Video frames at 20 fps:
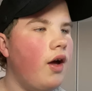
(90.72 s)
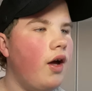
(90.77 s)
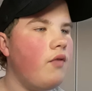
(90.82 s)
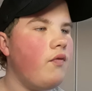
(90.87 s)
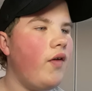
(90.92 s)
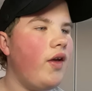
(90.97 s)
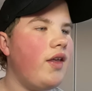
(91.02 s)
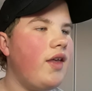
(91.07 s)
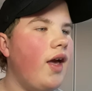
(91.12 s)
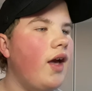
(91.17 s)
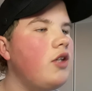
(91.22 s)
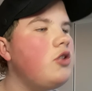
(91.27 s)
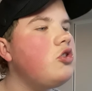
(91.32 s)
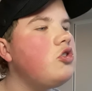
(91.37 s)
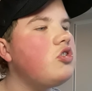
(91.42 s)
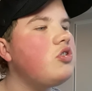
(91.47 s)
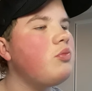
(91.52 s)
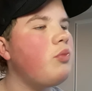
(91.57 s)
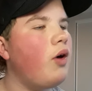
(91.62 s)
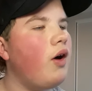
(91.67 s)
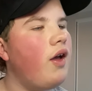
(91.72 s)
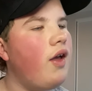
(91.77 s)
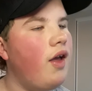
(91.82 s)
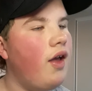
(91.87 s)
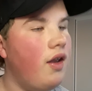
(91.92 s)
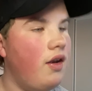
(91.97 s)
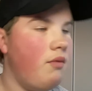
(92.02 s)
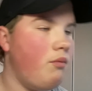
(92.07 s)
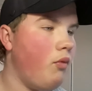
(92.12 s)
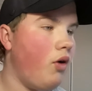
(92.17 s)
vacations
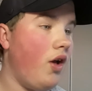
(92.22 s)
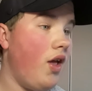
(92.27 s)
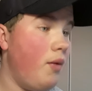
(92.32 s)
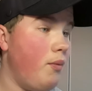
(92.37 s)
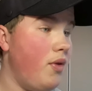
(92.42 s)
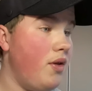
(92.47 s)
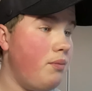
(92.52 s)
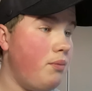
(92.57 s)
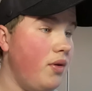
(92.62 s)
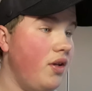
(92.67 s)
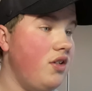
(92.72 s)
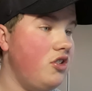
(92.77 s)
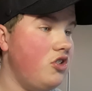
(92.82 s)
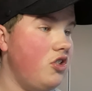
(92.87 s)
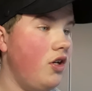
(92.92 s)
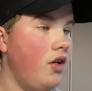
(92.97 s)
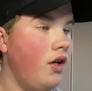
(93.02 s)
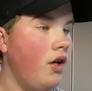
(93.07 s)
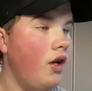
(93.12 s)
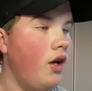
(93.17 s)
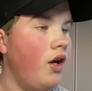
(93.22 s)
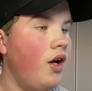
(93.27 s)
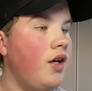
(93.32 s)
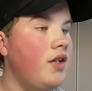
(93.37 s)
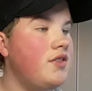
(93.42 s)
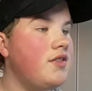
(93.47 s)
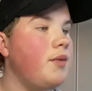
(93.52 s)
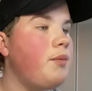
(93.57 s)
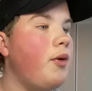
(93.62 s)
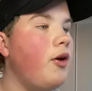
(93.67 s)
in Miami Beach.
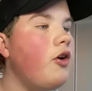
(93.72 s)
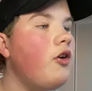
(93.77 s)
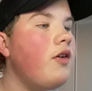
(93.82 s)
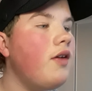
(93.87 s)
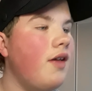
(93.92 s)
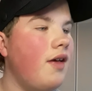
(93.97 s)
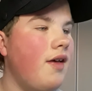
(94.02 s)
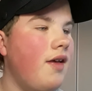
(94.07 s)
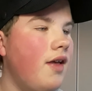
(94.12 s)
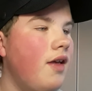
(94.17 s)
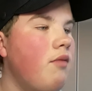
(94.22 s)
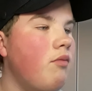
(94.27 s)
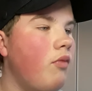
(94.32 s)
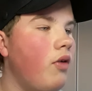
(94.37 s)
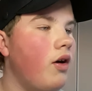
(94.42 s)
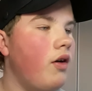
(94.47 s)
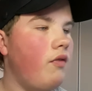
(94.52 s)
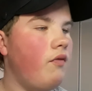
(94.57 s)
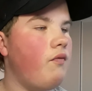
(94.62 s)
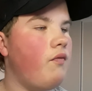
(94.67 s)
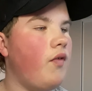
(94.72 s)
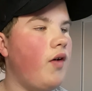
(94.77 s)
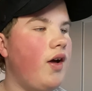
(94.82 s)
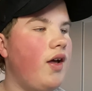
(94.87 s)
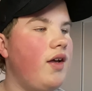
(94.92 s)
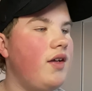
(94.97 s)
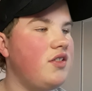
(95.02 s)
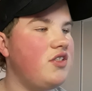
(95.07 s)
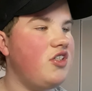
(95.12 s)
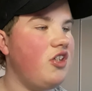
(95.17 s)
His superior M,
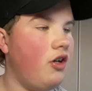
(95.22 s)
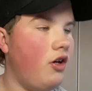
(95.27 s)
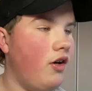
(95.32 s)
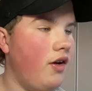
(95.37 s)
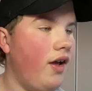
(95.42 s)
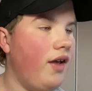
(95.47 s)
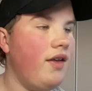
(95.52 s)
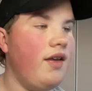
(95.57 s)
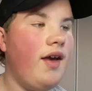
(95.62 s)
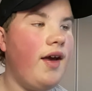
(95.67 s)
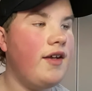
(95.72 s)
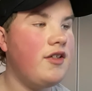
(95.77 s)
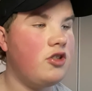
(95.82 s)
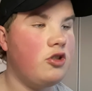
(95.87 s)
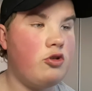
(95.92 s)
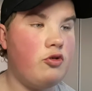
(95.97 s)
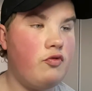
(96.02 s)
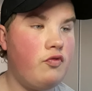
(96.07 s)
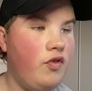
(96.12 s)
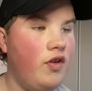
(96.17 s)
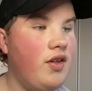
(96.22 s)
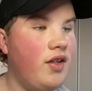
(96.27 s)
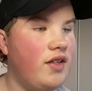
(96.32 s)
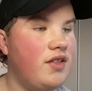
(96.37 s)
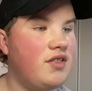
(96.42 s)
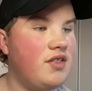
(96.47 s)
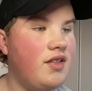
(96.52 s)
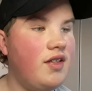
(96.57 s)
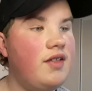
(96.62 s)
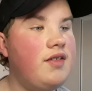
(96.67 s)
via CIA agent
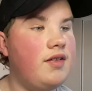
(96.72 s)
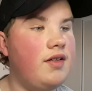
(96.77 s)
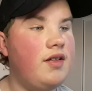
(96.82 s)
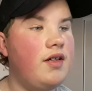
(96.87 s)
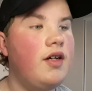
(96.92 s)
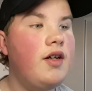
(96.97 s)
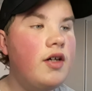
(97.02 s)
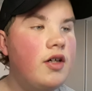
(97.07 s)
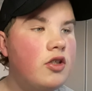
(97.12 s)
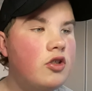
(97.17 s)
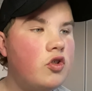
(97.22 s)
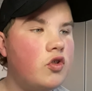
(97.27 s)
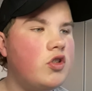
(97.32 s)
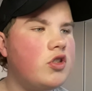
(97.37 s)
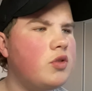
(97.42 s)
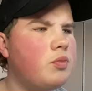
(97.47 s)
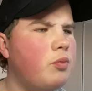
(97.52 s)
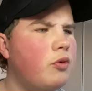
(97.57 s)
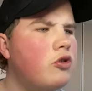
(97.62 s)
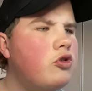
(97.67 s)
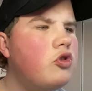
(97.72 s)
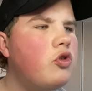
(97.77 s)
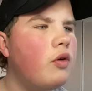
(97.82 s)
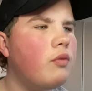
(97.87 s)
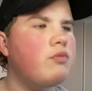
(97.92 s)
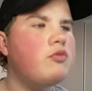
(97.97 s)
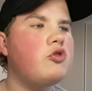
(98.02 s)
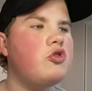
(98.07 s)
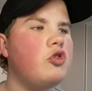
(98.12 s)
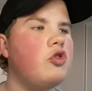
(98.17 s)
Felix Letter, tricks Bond to
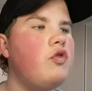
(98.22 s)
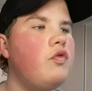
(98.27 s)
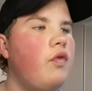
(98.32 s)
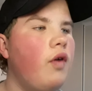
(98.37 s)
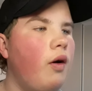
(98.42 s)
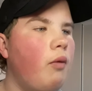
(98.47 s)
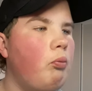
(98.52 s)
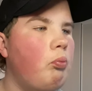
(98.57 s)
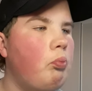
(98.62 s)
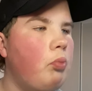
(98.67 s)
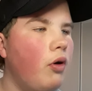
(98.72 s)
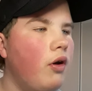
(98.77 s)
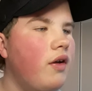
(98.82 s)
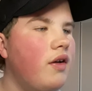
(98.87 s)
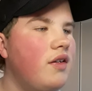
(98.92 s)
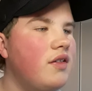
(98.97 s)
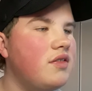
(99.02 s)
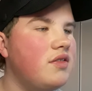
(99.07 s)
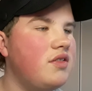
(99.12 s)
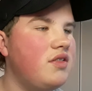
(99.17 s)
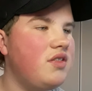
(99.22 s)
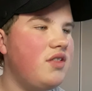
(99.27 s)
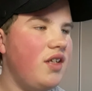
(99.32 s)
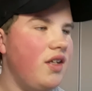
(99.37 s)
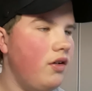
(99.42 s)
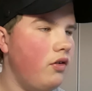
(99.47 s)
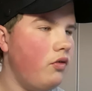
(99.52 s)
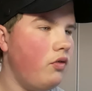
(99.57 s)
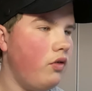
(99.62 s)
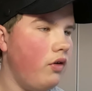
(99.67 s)
observe bullion
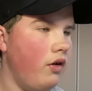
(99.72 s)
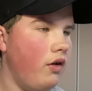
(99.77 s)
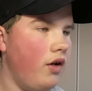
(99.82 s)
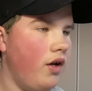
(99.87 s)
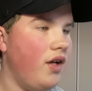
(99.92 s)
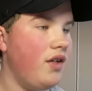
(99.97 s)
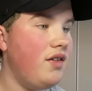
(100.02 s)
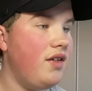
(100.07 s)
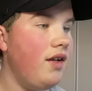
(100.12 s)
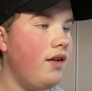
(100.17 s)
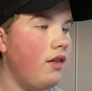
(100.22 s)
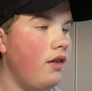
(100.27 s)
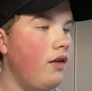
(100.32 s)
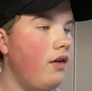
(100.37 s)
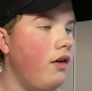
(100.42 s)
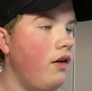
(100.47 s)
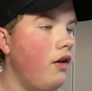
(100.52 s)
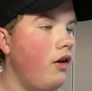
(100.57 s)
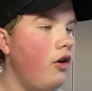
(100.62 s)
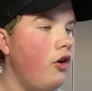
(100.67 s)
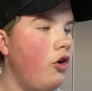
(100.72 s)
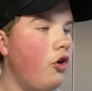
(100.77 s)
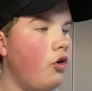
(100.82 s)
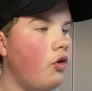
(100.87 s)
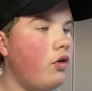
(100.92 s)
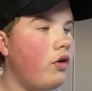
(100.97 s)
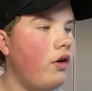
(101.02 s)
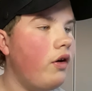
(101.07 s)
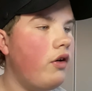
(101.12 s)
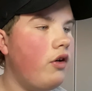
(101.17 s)
dealer
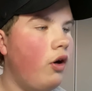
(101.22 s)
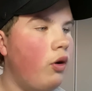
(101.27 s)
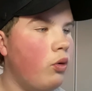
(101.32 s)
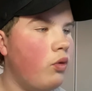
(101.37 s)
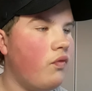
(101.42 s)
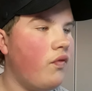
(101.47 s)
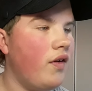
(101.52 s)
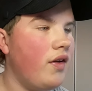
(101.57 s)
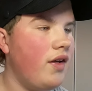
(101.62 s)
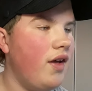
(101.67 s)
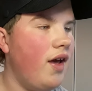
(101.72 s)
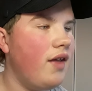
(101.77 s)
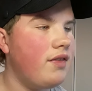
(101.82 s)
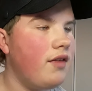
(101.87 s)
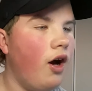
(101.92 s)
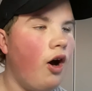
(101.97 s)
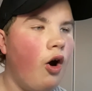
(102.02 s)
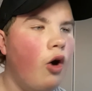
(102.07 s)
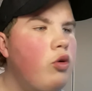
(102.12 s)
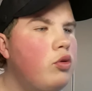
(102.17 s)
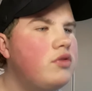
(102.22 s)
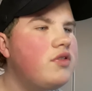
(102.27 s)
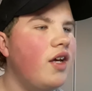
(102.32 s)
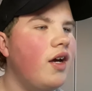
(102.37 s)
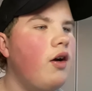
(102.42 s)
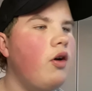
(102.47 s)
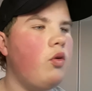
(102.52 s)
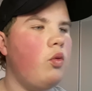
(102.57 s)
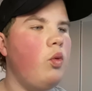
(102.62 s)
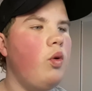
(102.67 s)
Eric Goldfinger at the
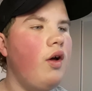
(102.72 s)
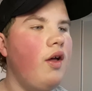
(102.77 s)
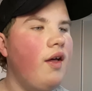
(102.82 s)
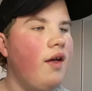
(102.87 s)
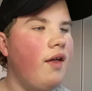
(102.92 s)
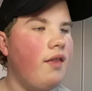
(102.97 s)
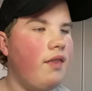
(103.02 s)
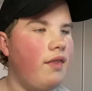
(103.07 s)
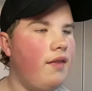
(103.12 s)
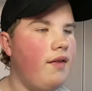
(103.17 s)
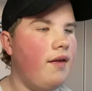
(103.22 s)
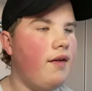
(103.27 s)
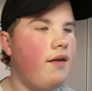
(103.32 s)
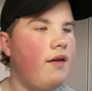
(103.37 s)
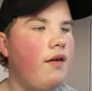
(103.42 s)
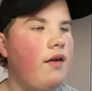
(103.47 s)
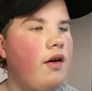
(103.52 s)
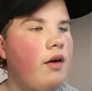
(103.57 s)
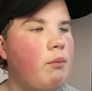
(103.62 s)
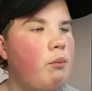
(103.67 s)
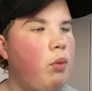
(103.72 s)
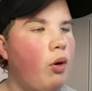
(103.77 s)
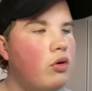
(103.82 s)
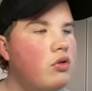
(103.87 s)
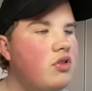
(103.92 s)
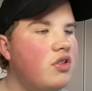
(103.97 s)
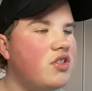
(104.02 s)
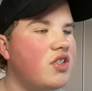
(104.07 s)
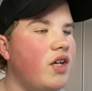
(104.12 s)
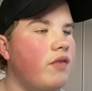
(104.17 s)
hotel there.
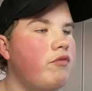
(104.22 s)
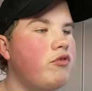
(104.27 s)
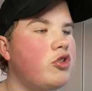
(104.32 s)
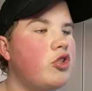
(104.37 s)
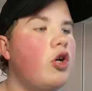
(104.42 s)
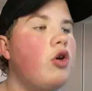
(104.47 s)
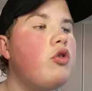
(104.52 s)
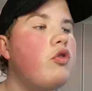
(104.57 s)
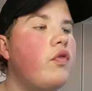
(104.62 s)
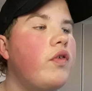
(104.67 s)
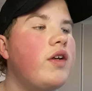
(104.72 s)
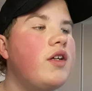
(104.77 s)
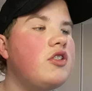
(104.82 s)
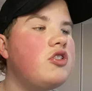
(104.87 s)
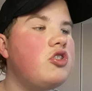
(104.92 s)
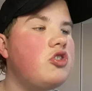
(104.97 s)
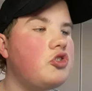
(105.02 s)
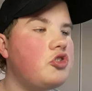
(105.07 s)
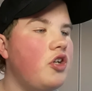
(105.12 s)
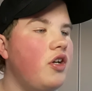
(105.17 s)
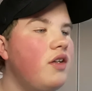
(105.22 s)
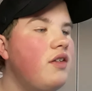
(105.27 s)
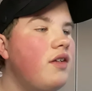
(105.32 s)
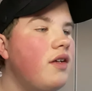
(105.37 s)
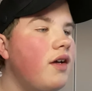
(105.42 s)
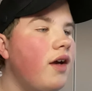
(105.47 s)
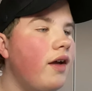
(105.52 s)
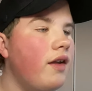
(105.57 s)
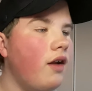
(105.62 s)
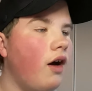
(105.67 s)
Bond discovers Goldfinger's
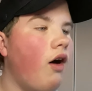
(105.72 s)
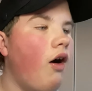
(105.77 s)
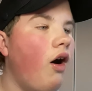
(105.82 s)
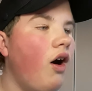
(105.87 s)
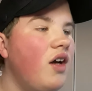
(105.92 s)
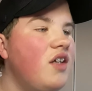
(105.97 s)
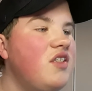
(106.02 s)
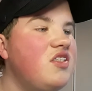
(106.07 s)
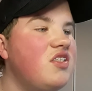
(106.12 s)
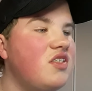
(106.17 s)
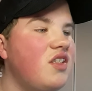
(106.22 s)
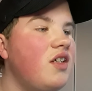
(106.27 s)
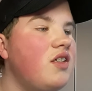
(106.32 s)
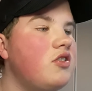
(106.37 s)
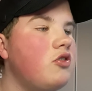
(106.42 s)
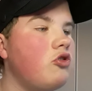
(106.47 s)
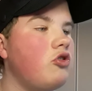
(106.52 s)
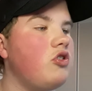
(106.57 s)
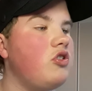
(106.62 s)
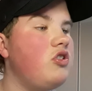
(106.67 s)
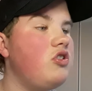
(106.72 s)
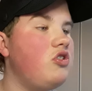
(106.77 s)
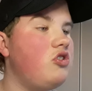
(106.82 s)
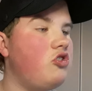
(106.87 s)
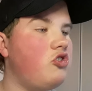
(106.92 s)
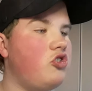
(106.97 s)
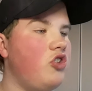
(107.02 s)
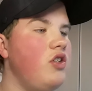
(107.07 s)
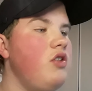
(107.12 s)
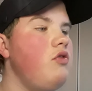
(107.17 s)
cheating at a high-stakes
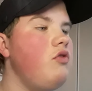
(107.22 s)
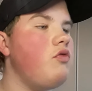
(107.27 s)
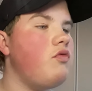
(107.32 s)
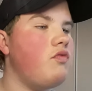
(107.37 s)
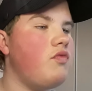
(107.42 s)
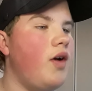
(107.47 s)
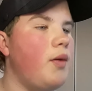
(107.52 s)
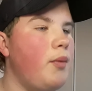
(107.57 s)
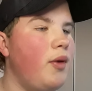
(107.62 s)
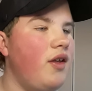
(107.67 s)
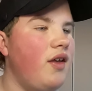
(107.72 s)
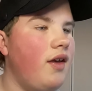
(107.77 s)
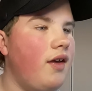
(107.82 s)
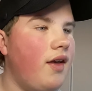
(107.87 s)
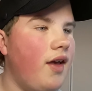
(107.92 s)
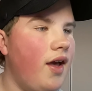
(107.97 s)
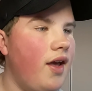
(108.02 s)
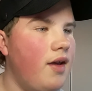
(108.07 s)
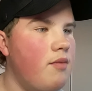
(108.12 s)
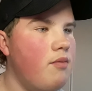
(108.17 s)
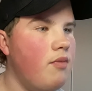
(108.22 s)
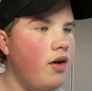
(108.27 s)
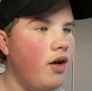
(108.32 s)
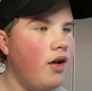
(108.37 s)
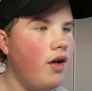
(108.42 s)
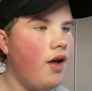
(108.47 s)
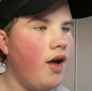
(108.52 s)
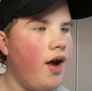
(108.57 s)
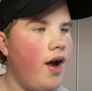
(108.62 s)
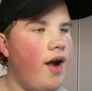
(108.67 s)
gin rummy game,
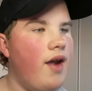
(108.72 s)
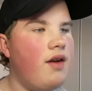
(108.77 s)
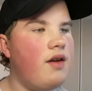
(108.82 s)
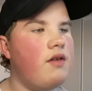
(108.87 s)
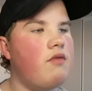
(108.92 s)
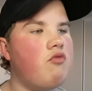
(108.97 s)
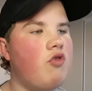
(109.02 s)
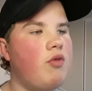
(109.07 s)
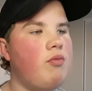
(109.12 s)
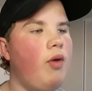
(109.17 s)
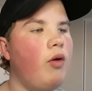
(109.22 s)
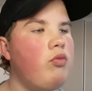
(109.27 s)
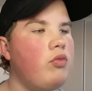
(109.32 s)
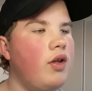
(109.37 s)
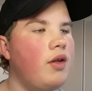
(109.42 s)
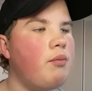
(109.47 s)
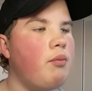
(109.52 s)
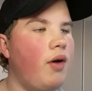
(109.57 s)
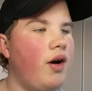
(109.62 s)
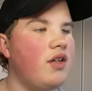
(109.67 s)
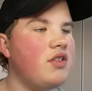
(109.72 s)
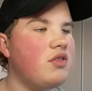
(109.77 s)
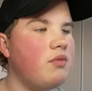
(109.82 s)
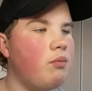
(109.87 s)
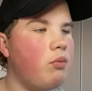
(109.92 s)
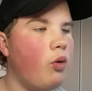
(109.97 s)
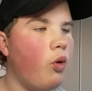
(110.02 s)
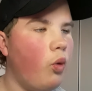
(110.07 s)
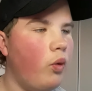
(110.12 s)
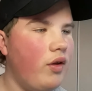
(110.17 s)
aided remotely by his
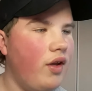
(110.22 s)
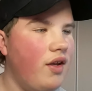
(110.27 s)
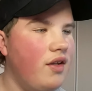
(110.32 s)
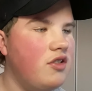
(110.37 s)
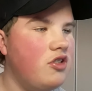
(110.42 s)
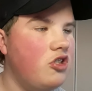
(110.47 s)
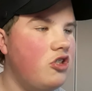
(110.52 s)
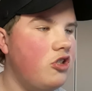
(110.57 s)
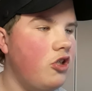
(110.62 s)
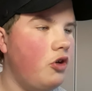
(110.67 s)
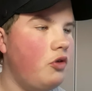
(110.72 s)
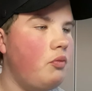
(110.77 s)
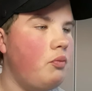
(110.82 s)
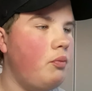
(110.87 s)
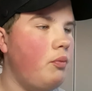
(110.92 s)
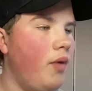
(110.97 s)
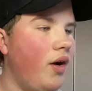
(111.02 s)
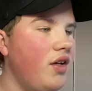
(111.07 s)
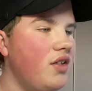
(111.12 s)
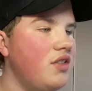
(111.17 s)
employee Jill